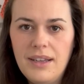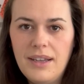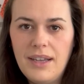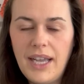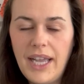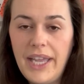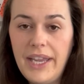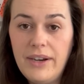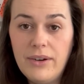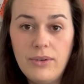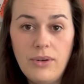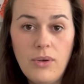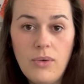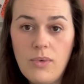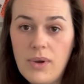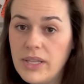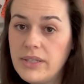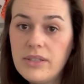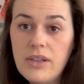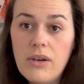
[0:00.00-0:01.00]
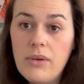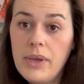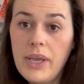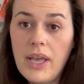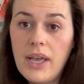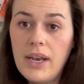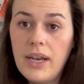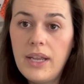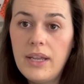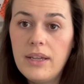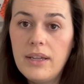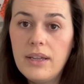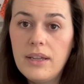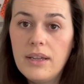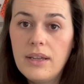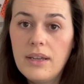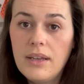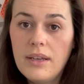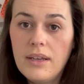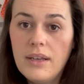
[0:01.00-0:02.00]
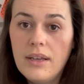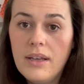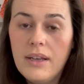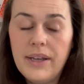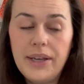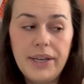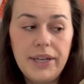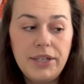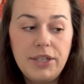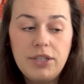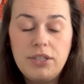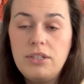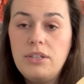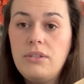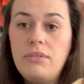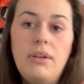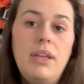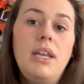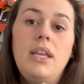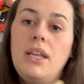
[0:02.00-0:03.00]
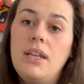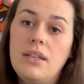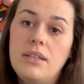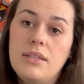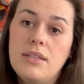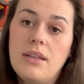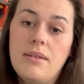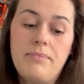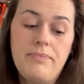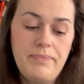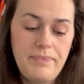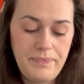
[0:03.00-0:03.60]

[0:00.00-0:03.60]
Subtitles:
I don't know what's going on it. I just knew I needed some.